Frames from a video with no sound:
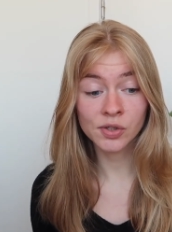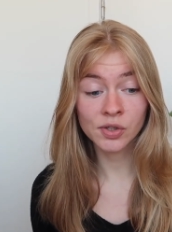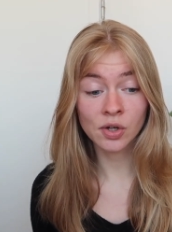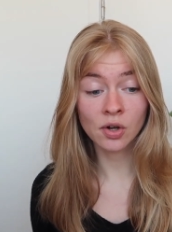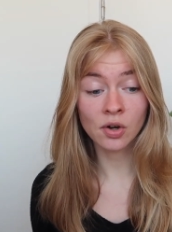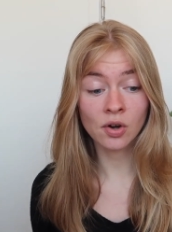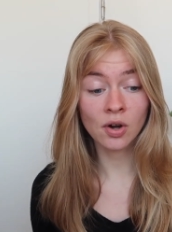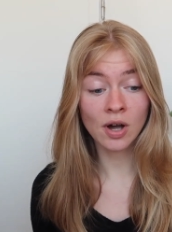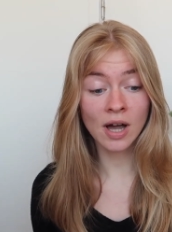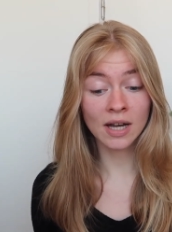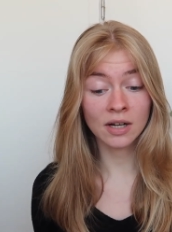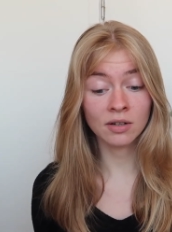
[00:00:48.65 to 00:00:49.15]

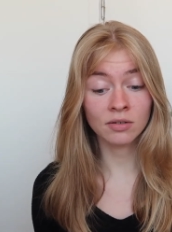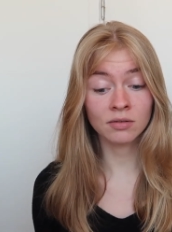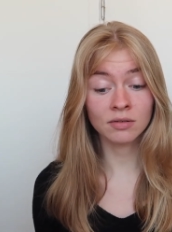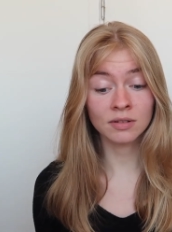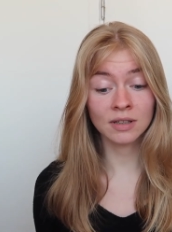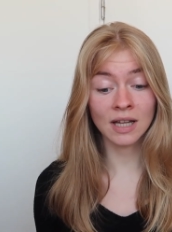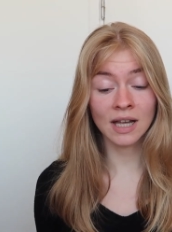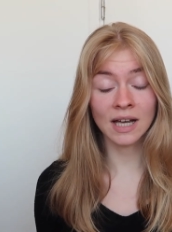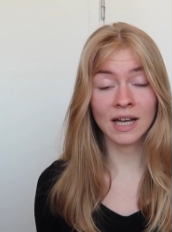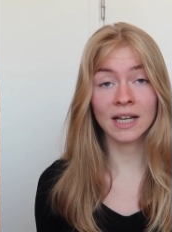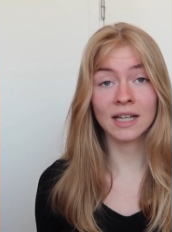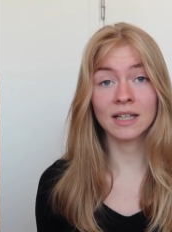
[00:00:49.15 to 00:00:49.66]
So I don't
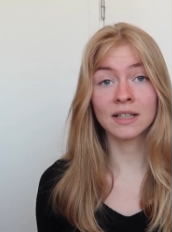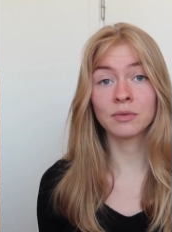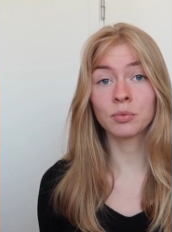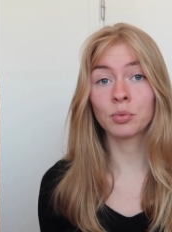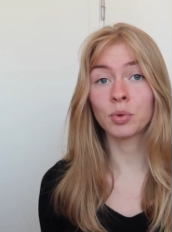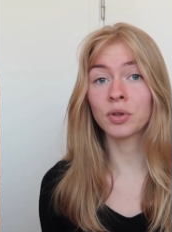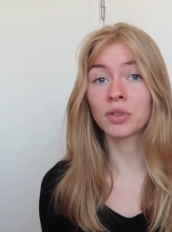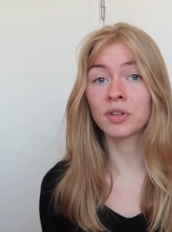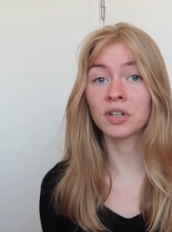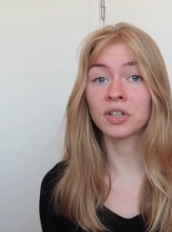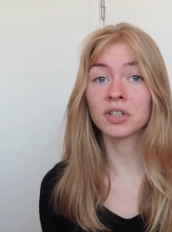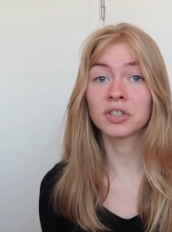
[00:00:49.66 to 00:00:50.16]
like
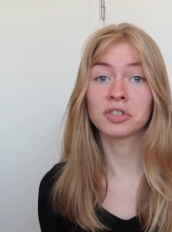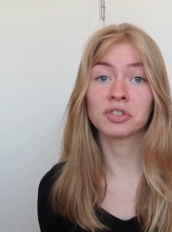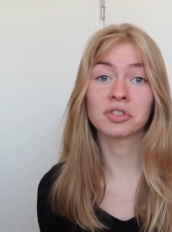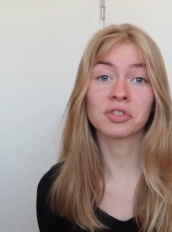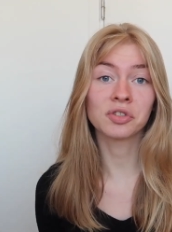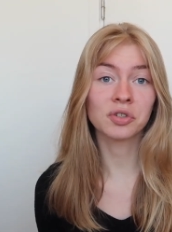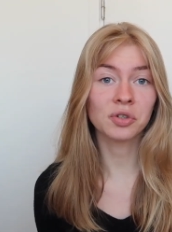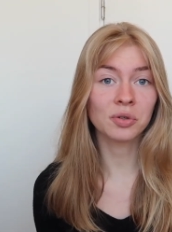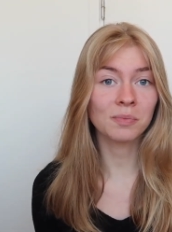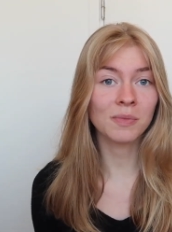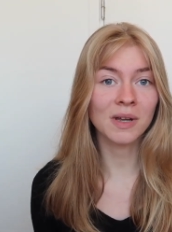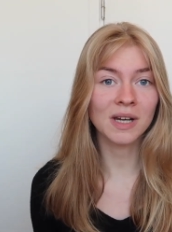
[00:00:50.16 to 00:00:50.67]
when there are
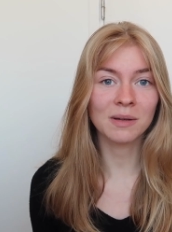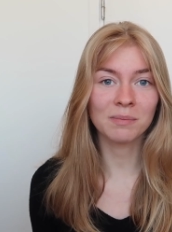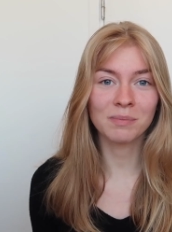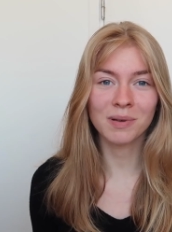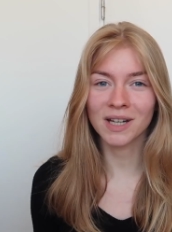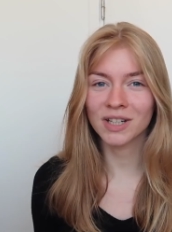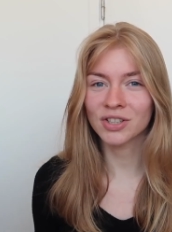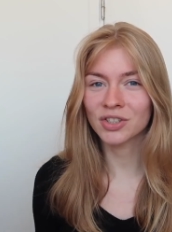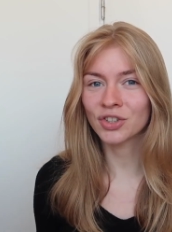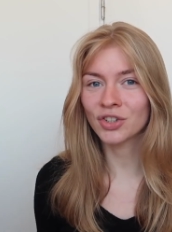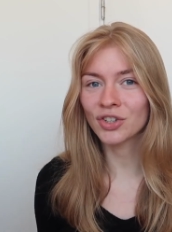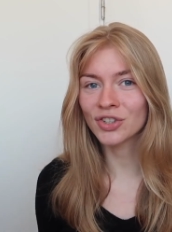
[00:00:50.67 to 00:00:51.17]
just too many
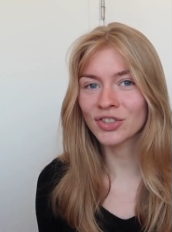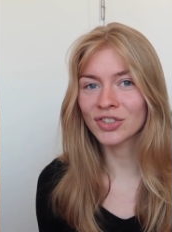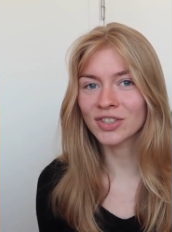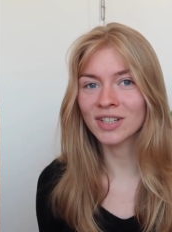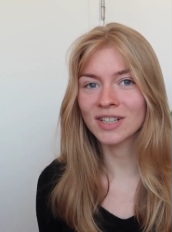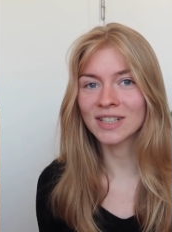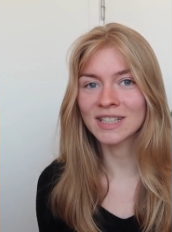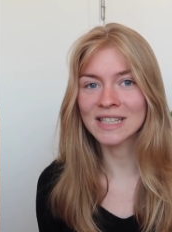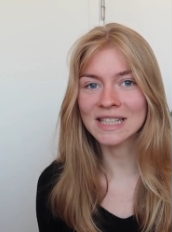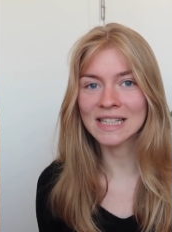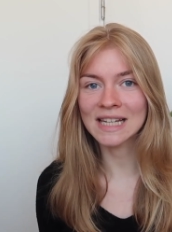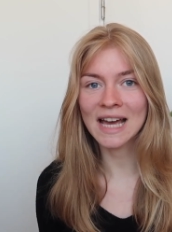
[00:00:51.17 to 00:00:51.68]
pictures
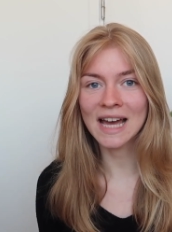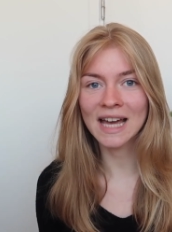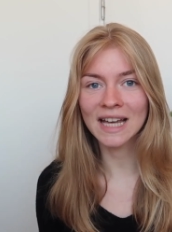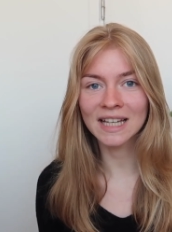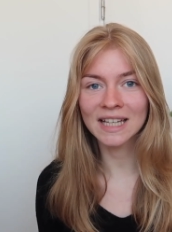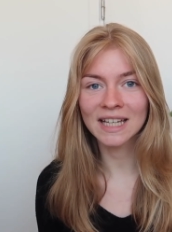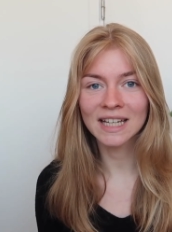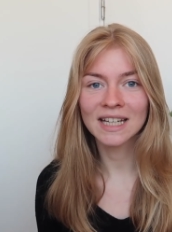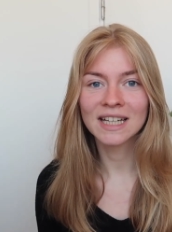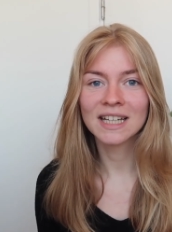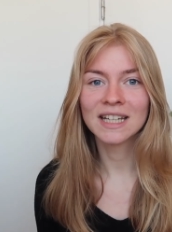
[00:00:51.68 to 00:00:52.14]
and it's like